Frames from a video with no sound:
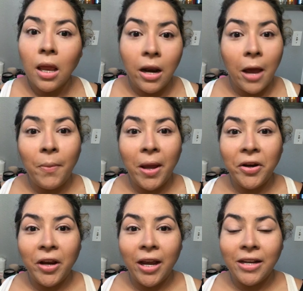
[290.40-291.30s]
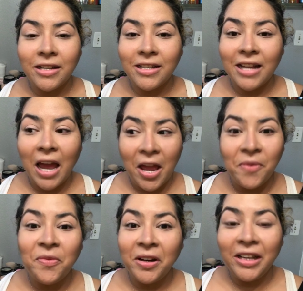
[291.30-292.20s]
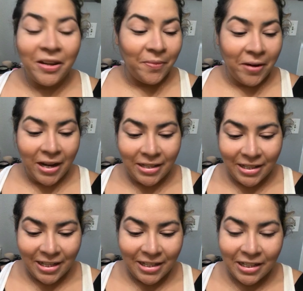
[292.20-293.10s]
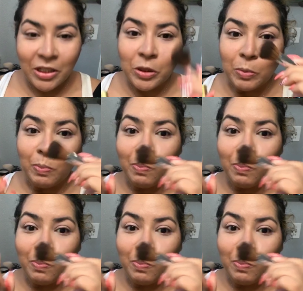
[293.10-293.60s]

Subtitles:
Not bad, you guys. I'm really impressed. This little